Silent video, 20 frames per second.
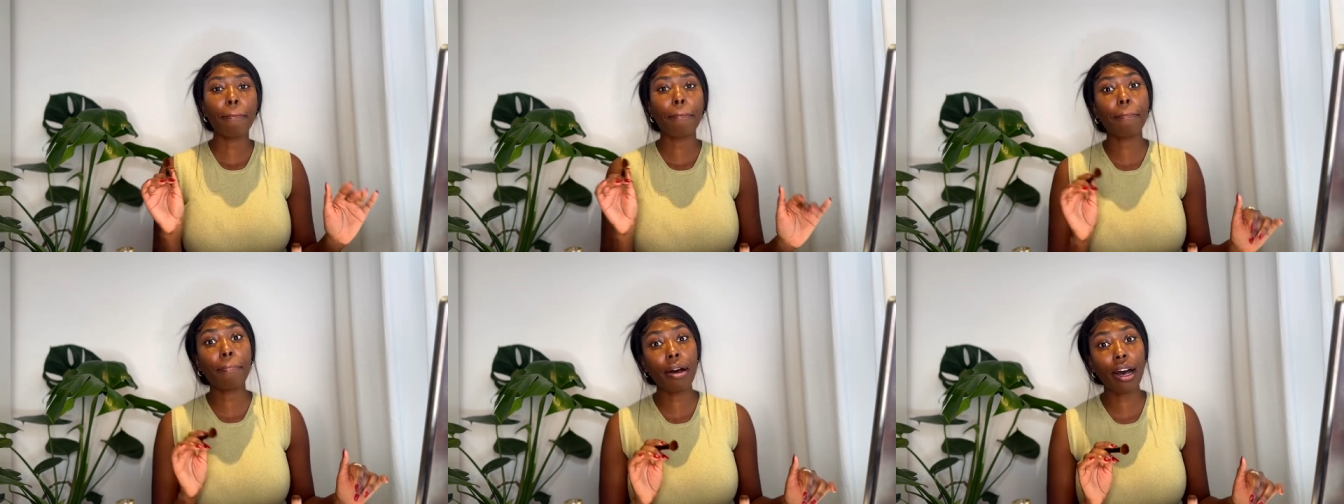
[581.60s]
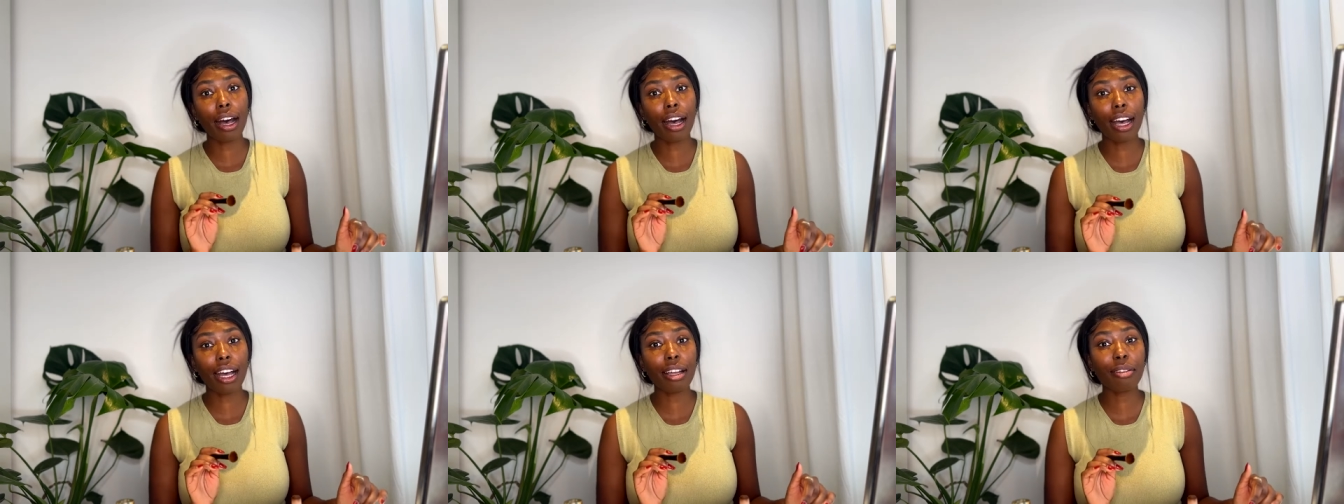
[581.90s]

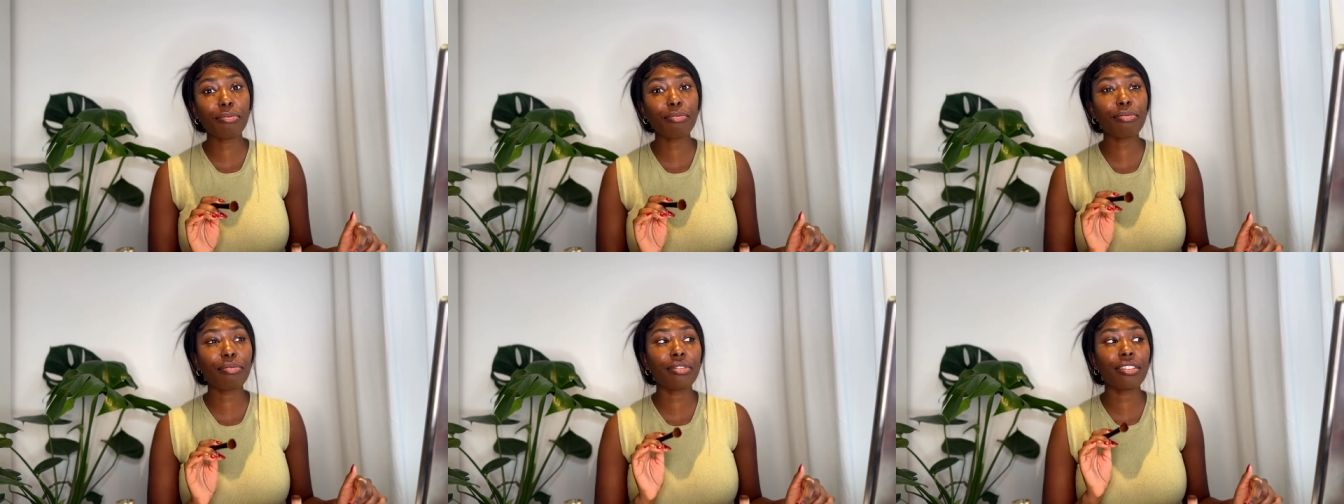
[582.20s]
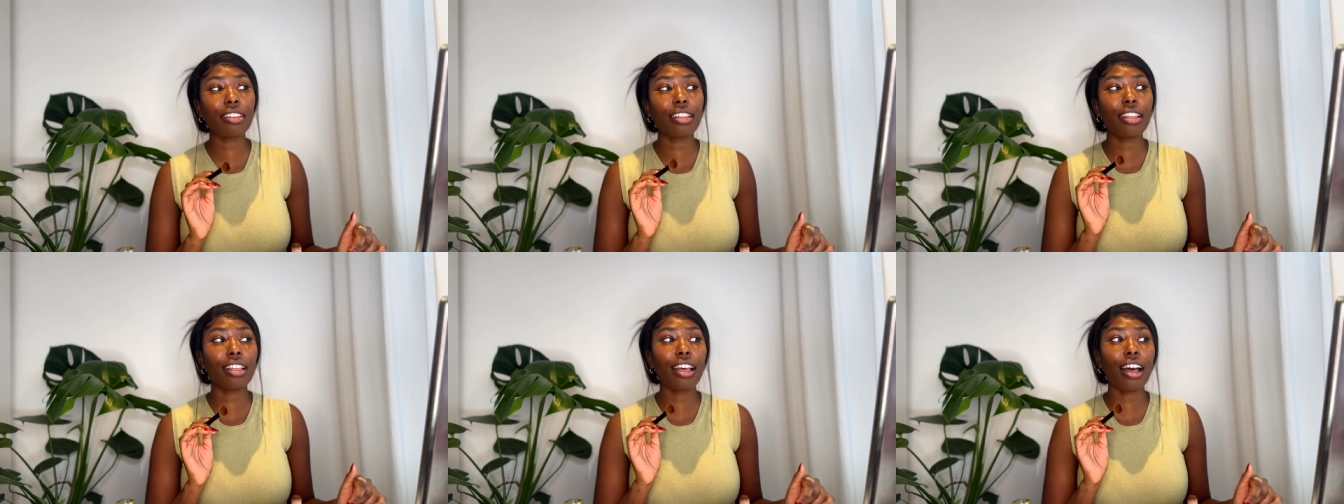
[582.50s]
but
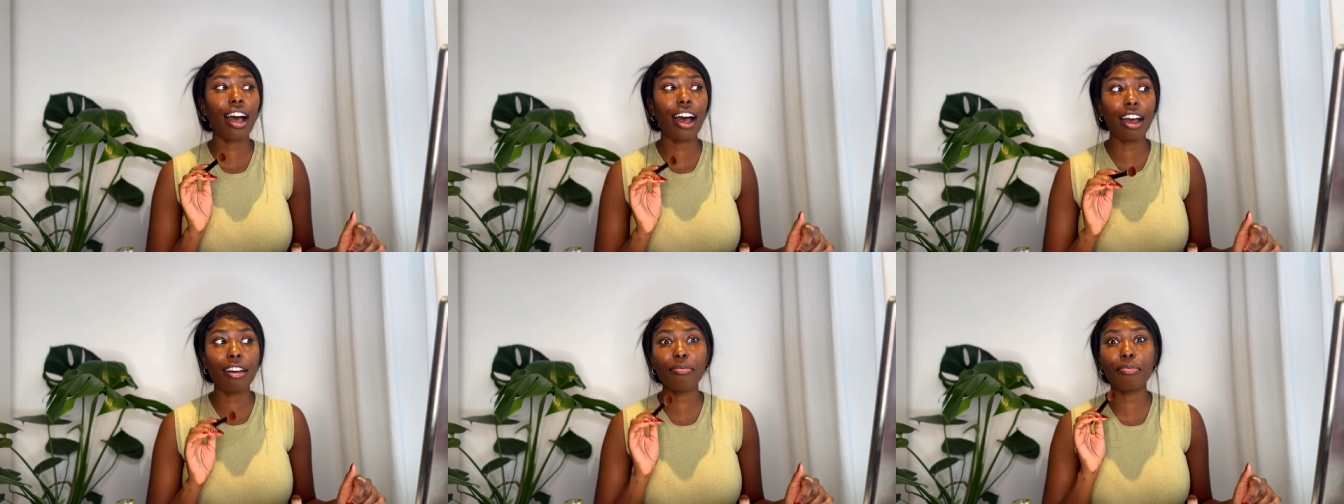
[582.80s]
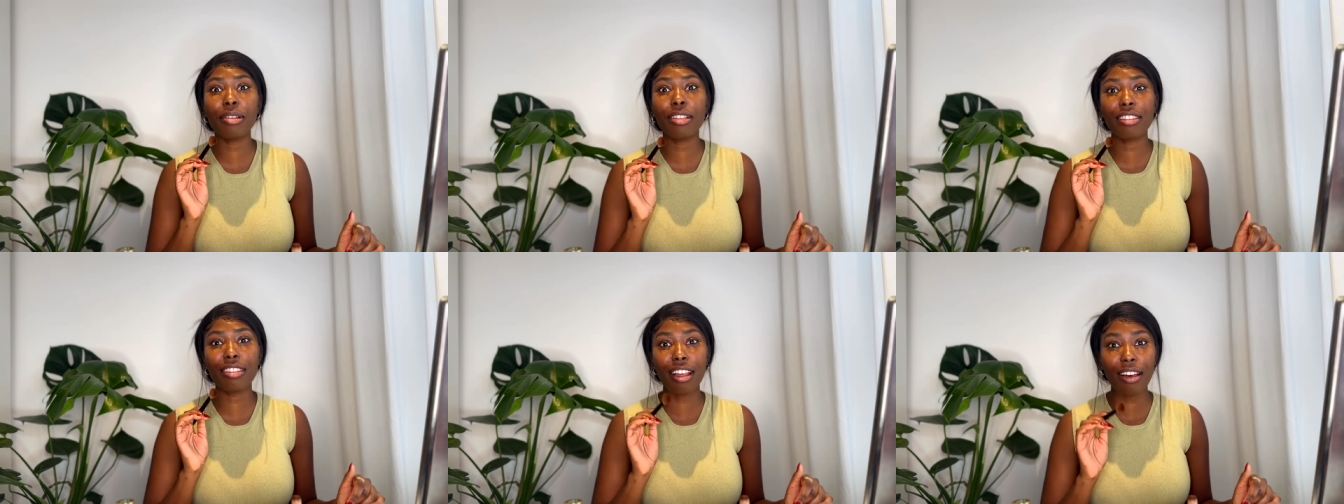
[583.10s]
I've
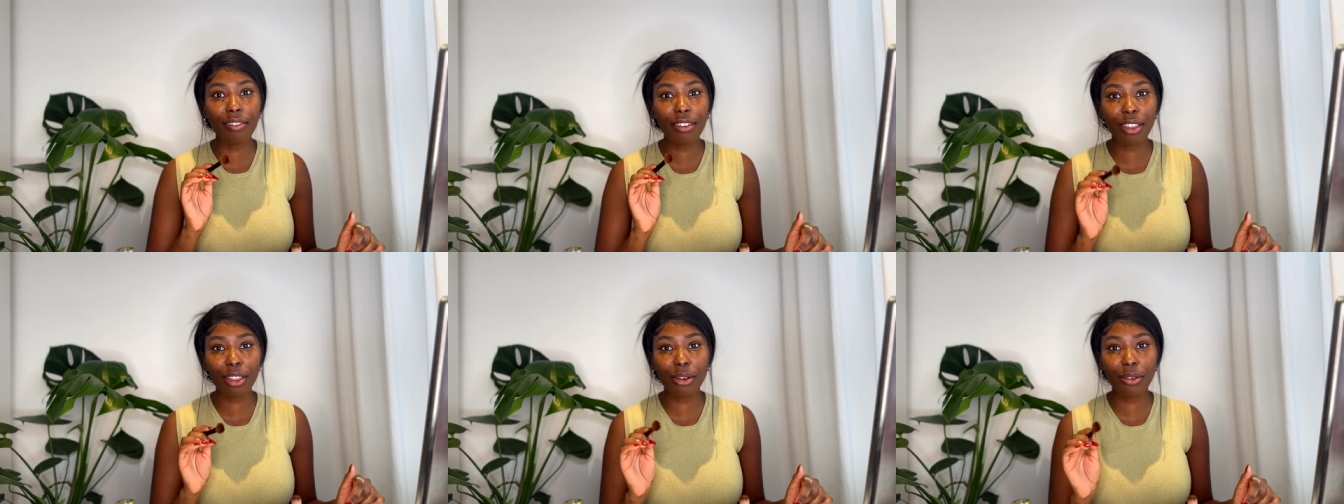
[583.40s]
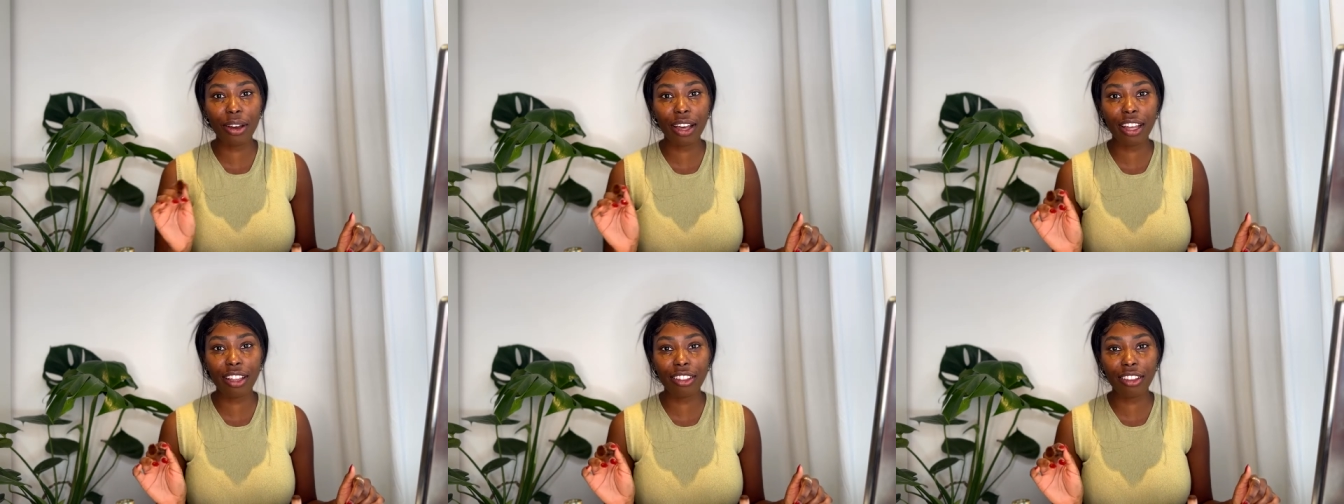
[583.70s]
been loving the
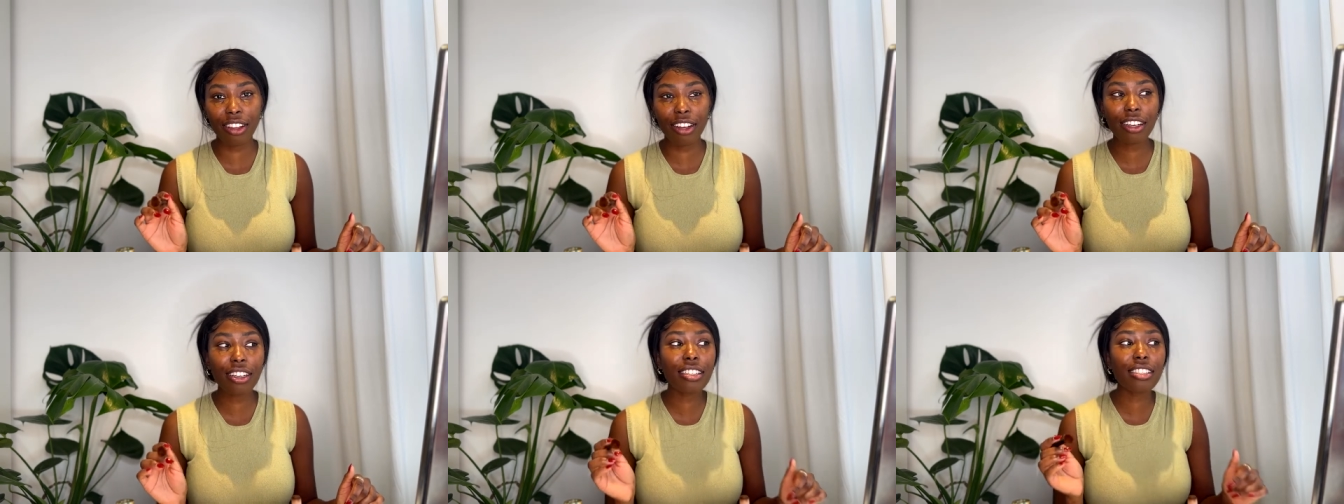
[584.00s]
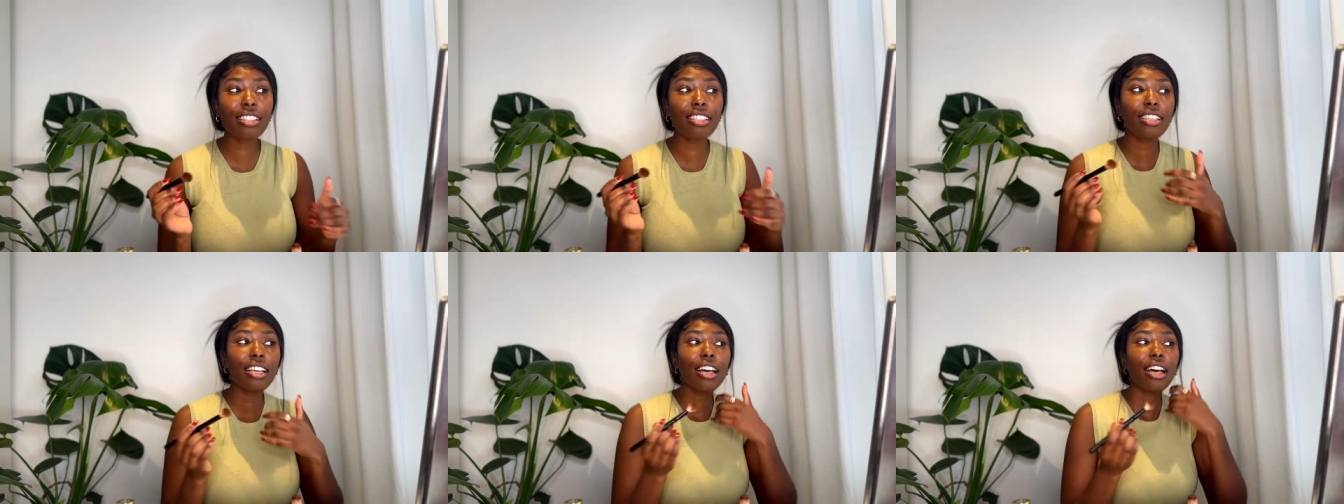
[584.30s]
way it
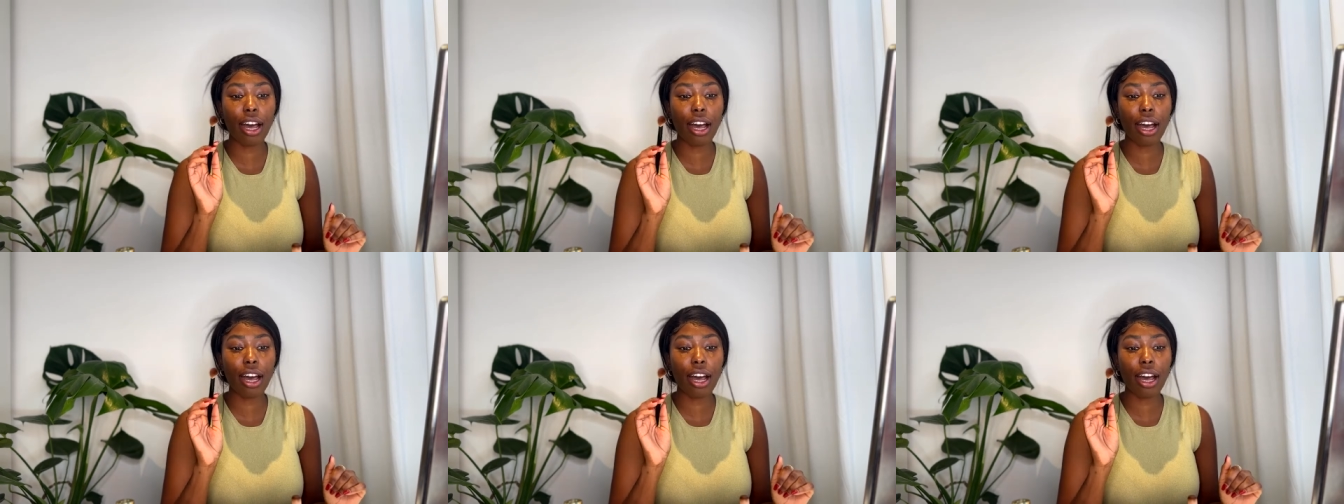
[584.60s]
looks.